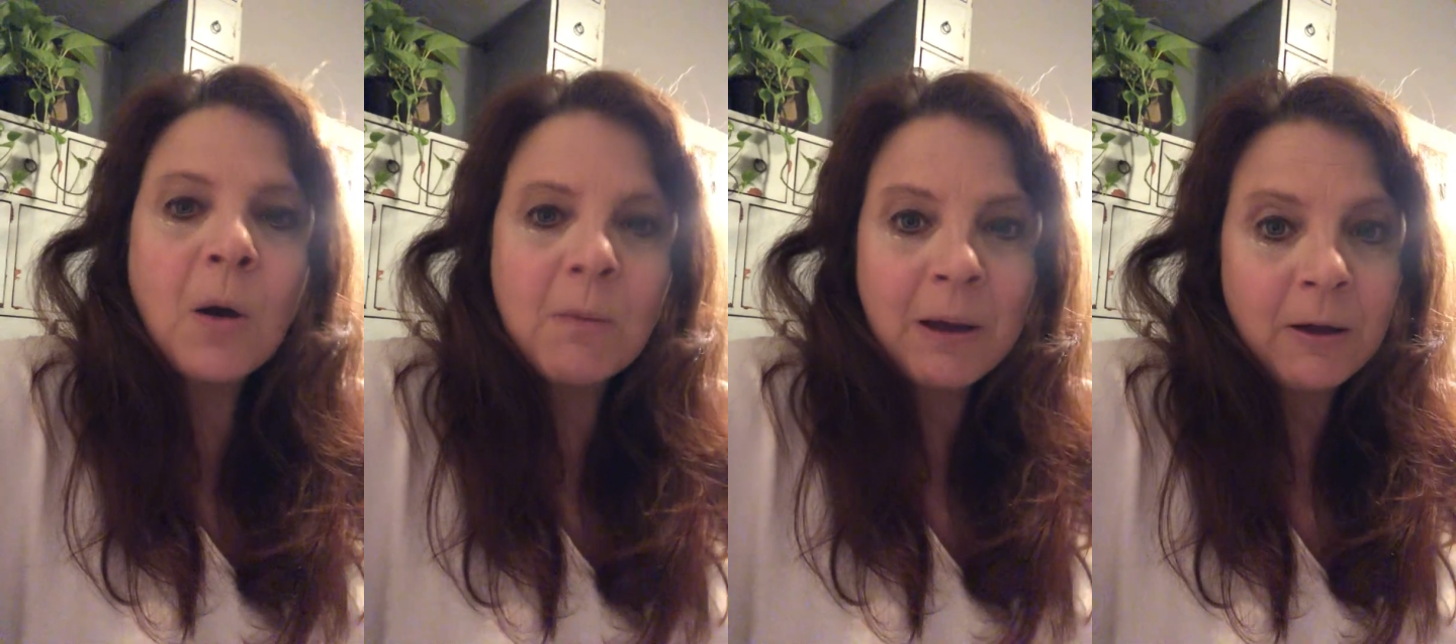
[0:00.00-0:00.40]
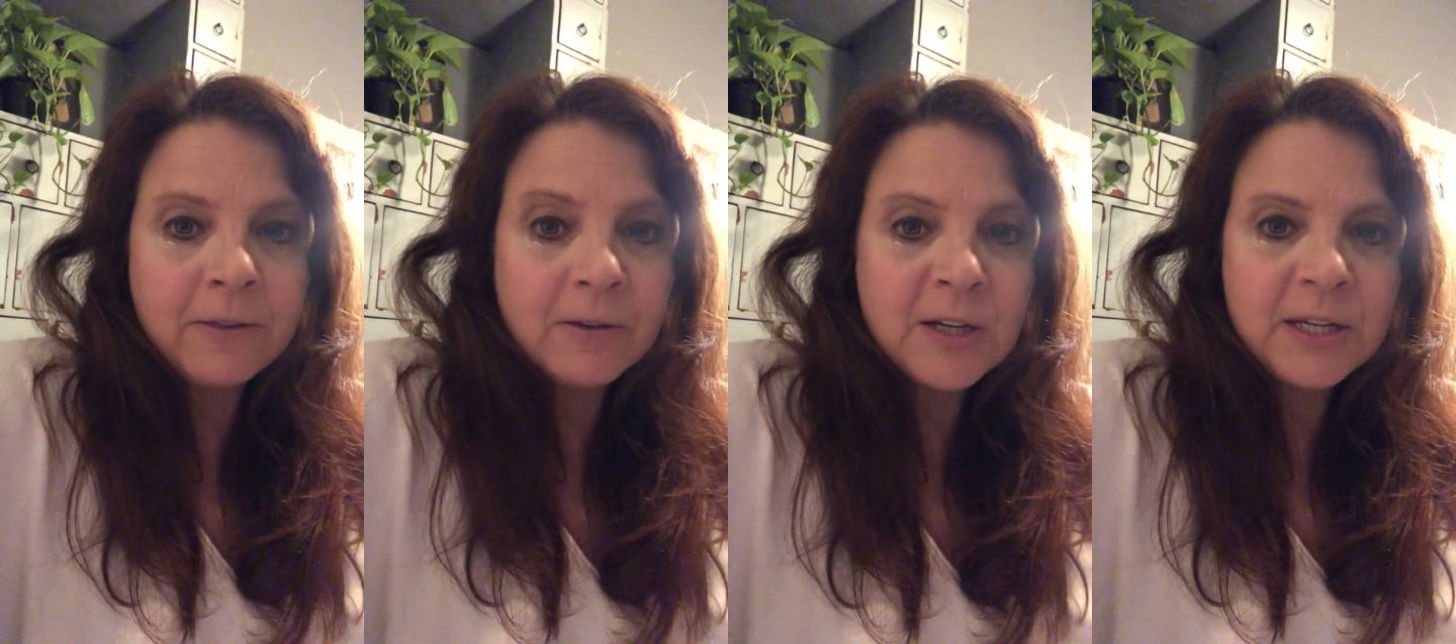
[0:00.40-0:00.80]

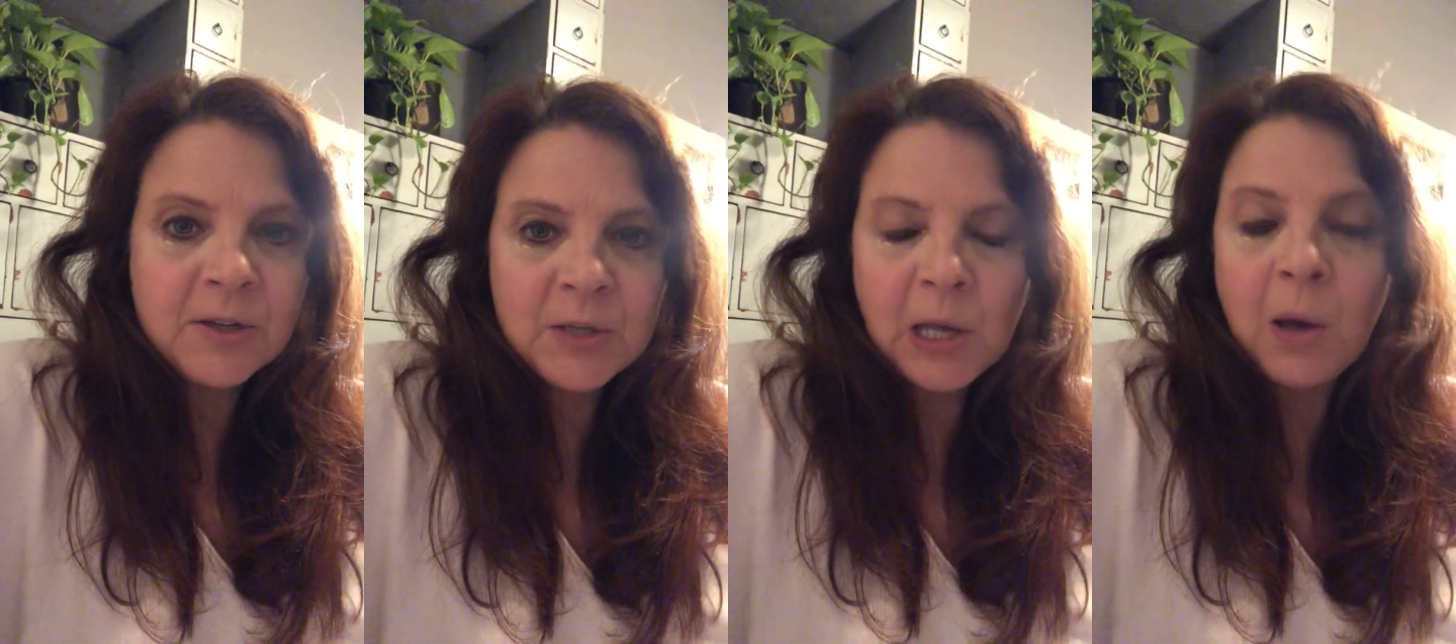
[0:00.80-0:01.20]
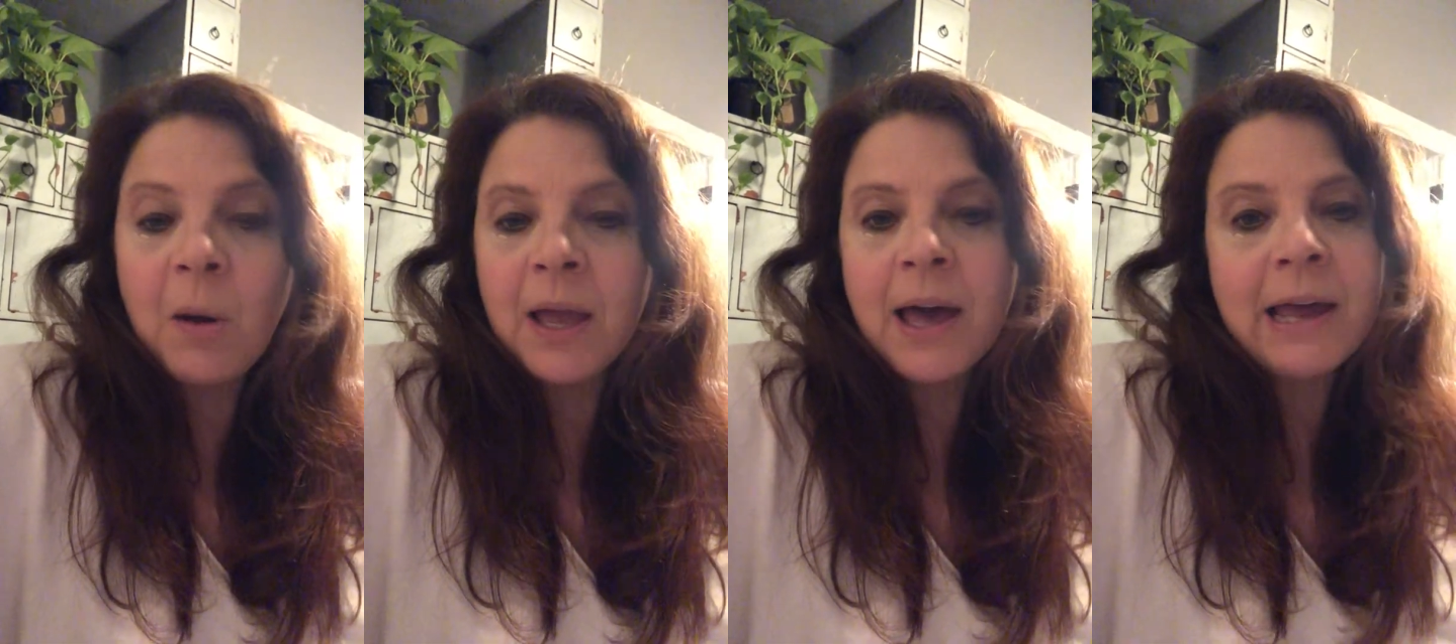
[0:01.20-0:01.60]
about 30 years ago,
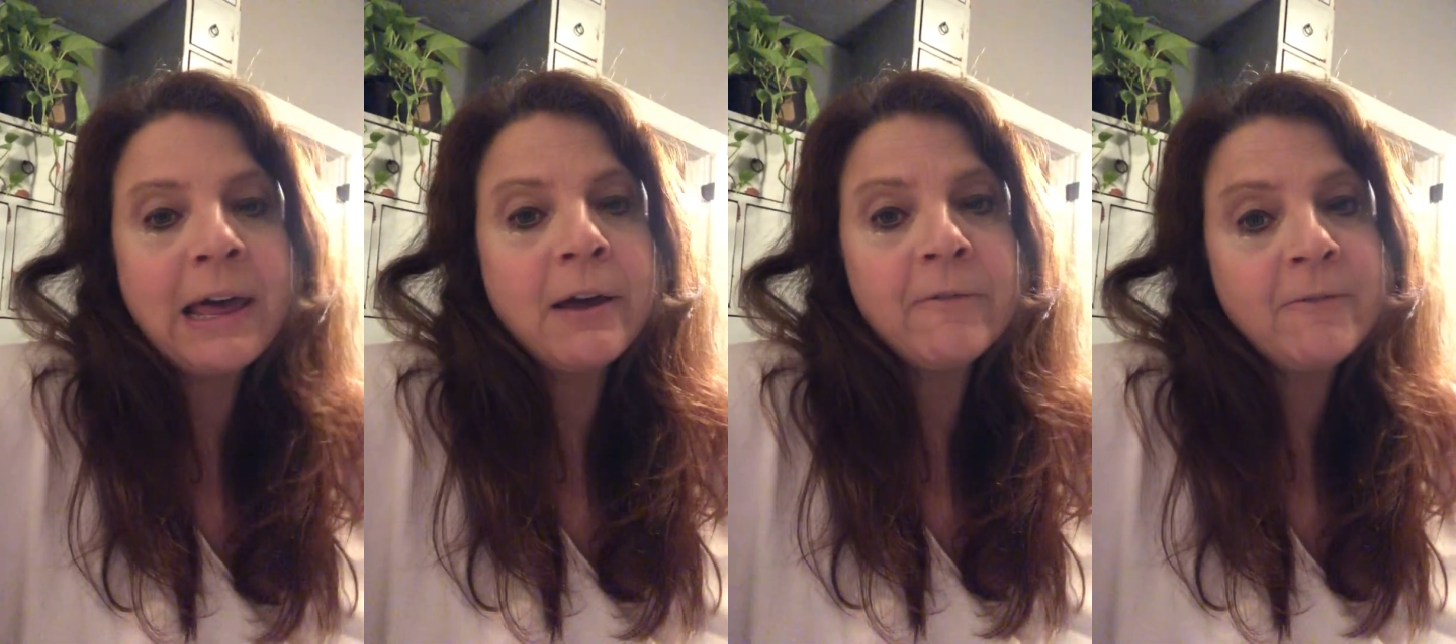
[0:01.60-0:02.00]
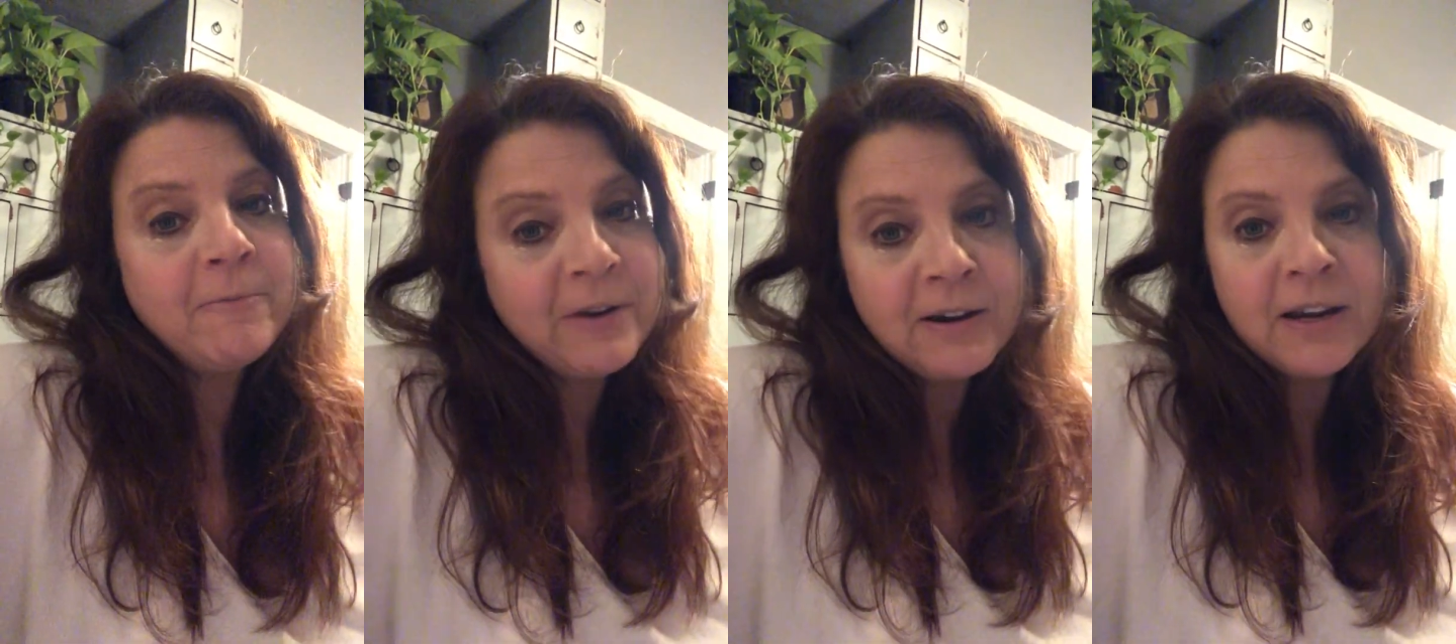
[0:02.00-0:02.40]
I got out of a
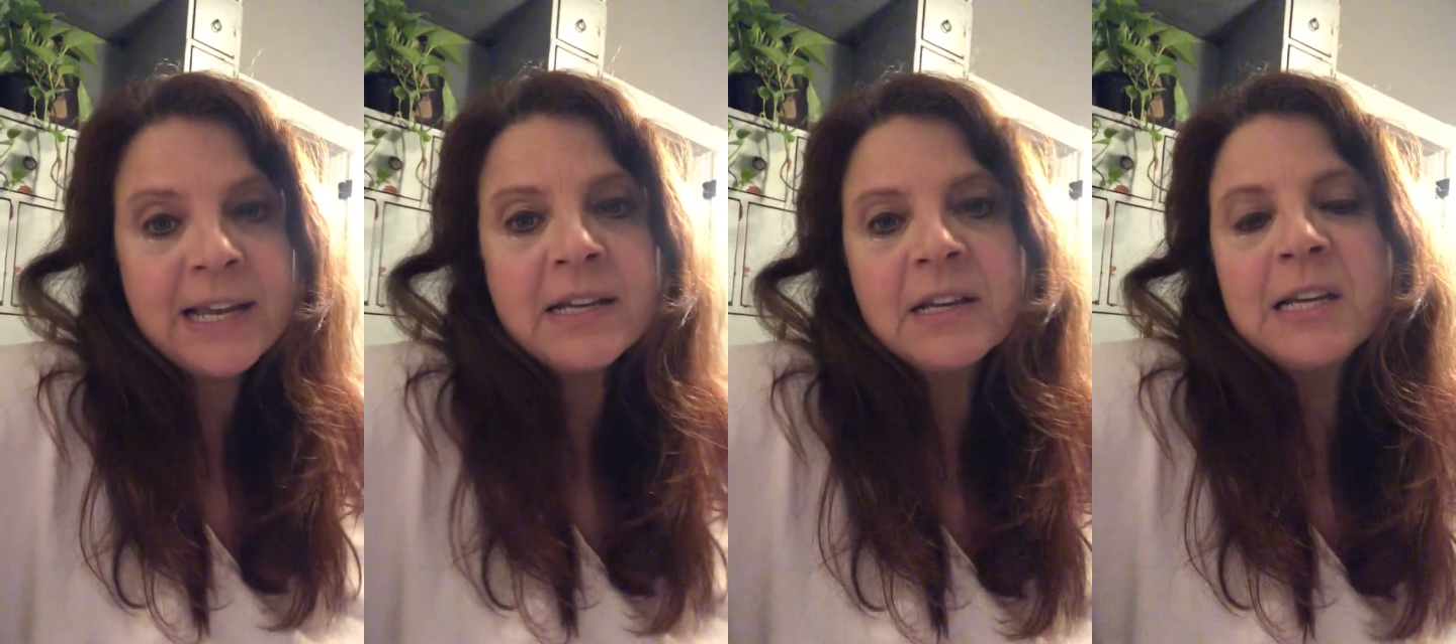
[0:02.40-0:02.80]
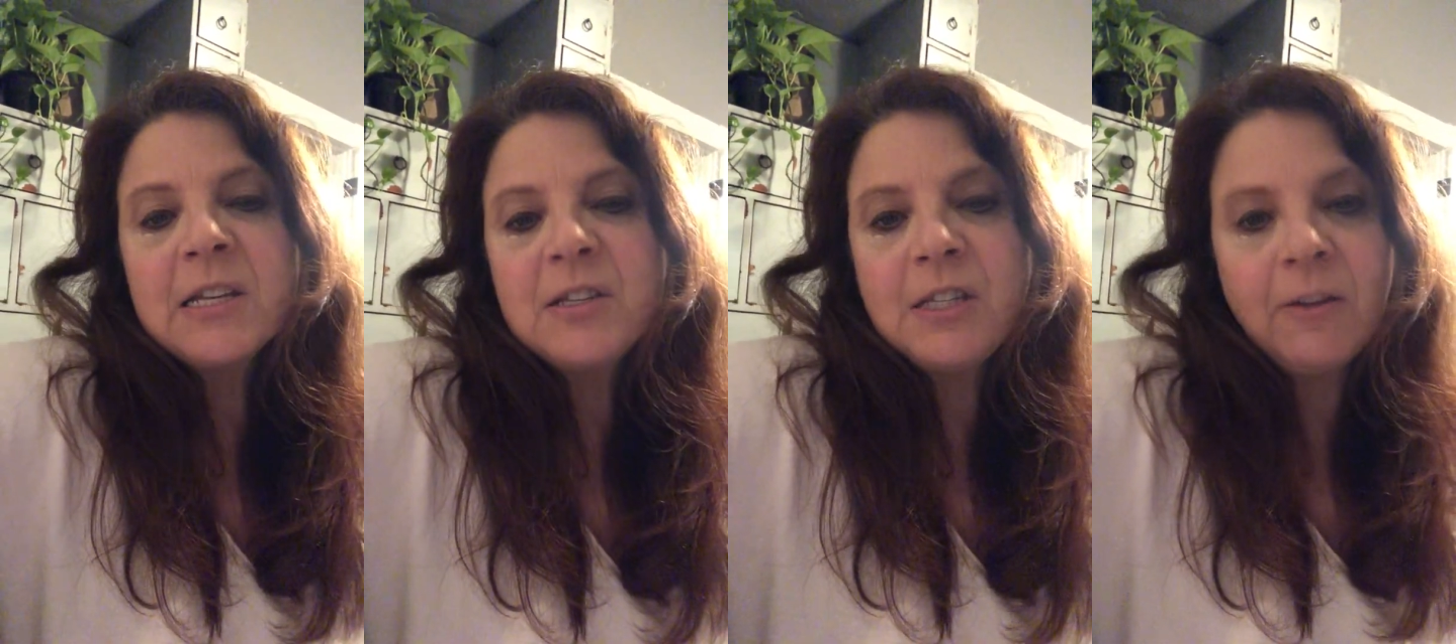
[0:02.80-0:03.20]
very
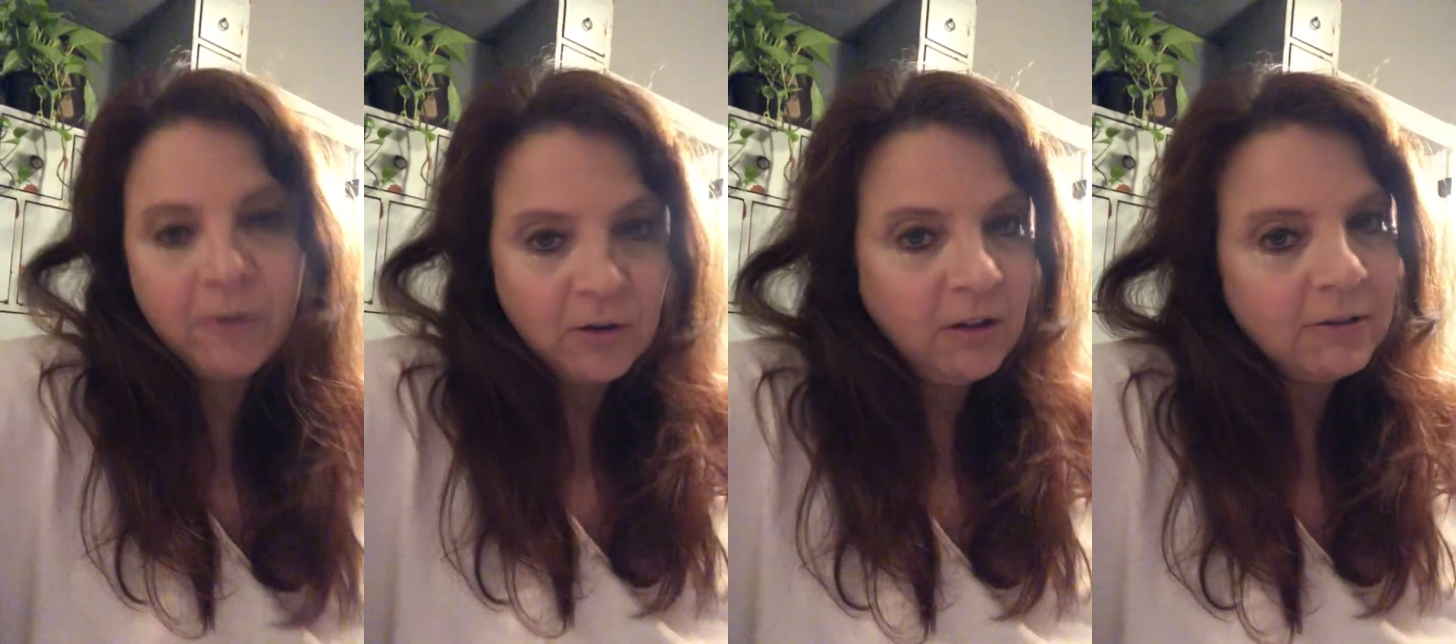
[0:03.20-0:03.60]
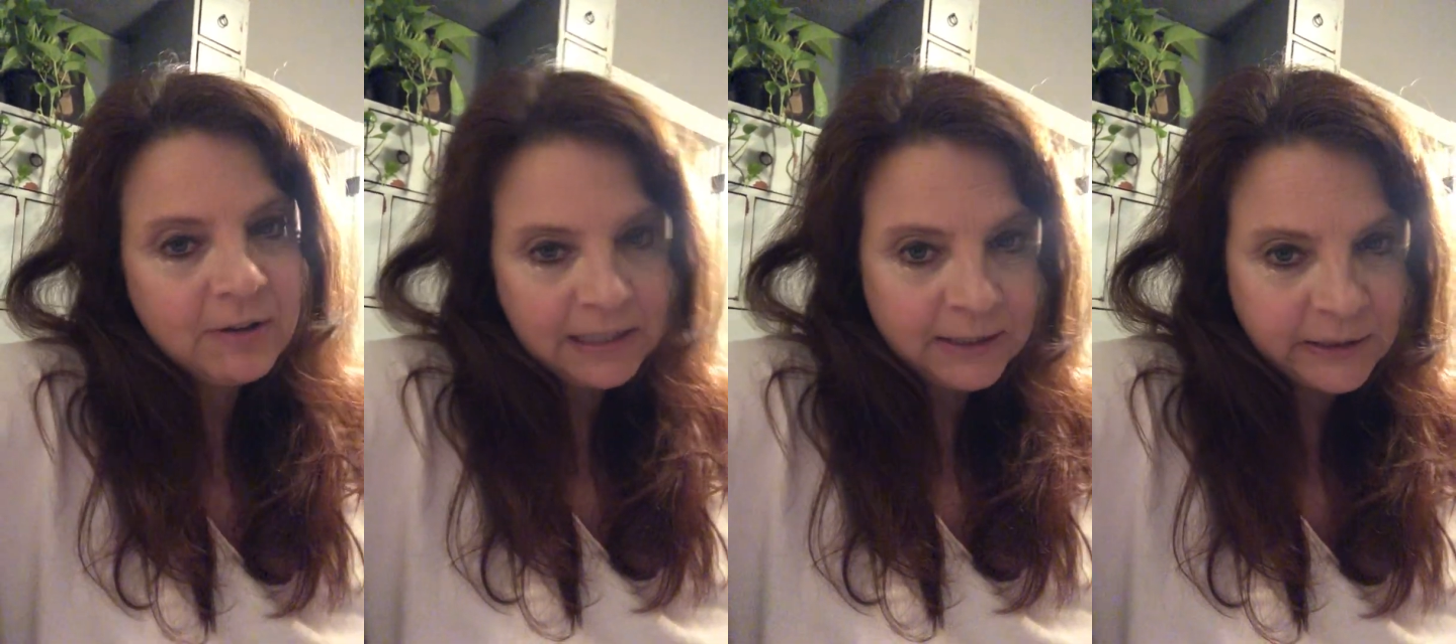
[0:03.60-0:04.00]
difficult
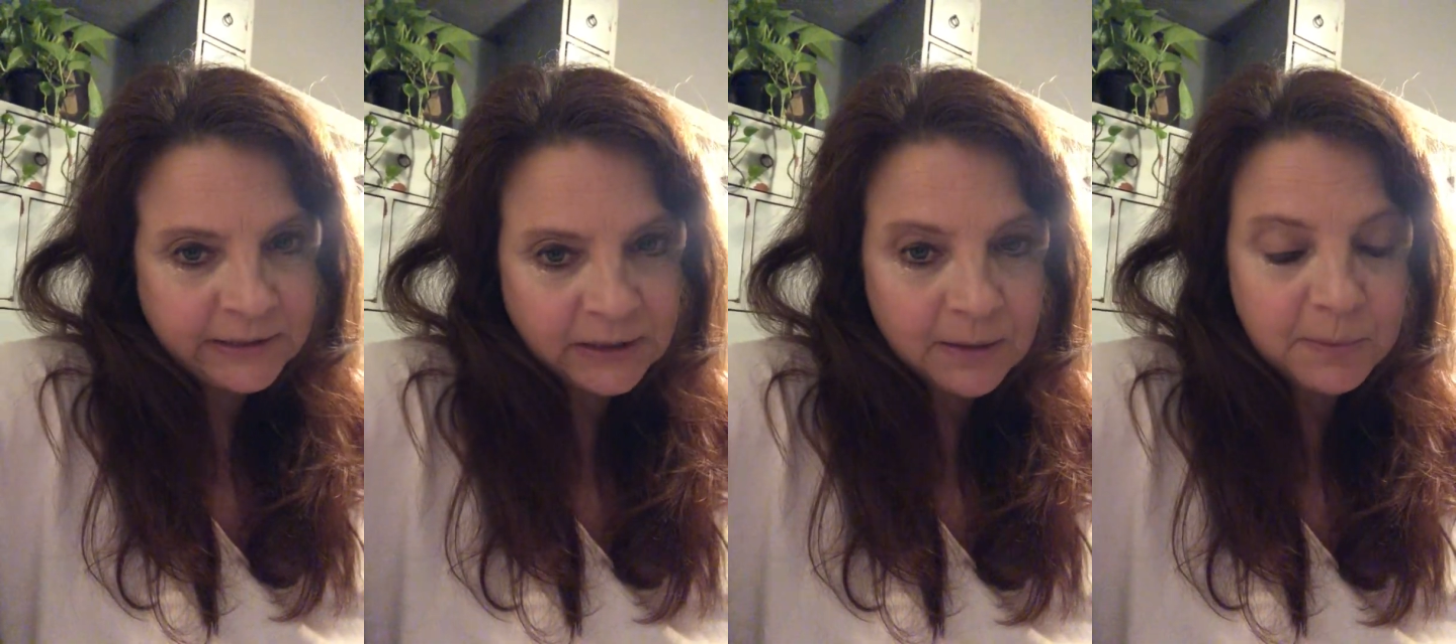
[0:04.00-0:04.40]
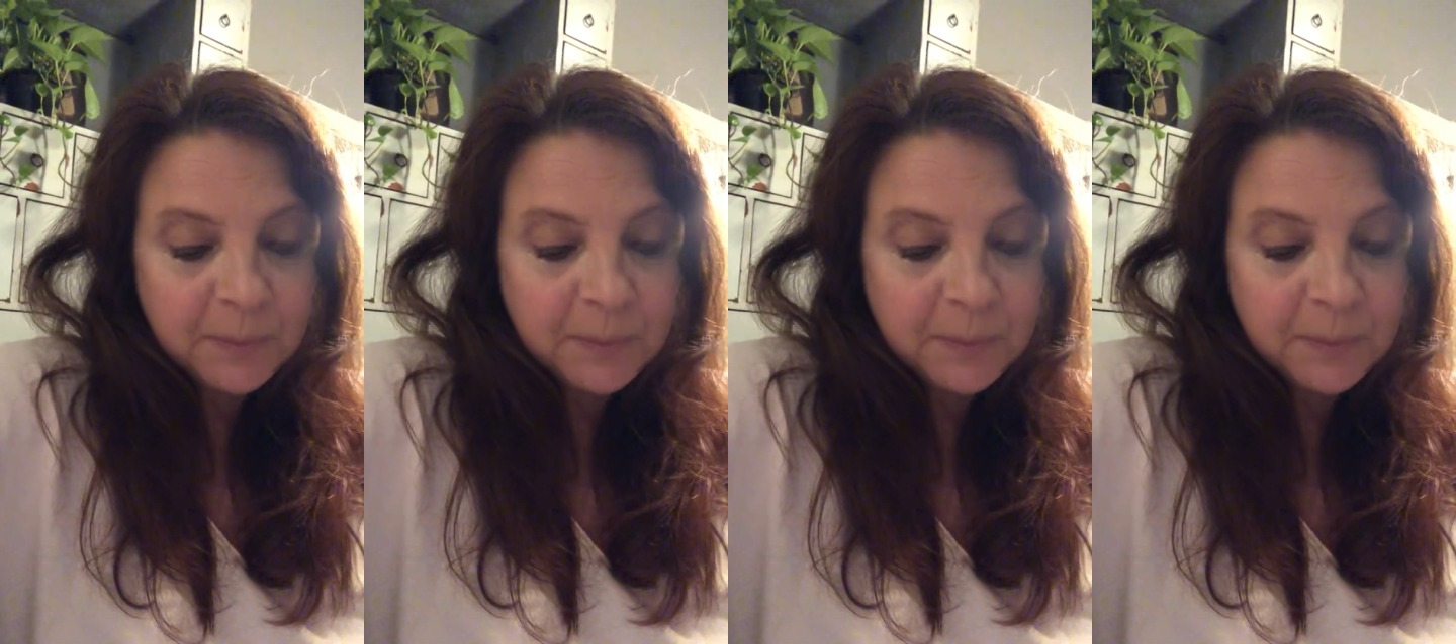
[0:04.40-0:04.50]
relationship.